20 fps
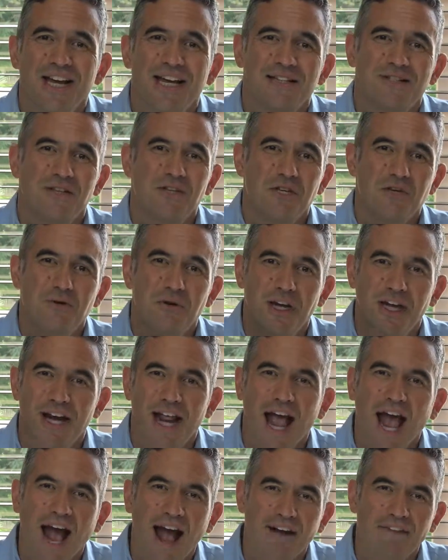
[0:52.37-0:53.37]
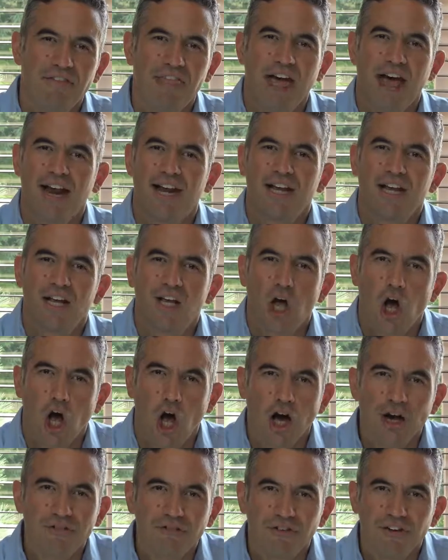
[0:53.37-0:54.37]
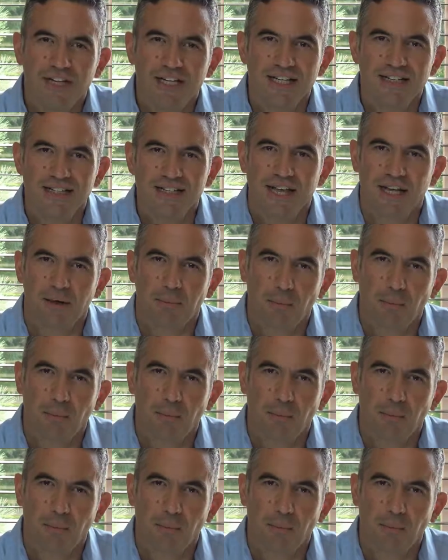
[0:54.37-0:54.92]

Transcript: so you can have that confidence that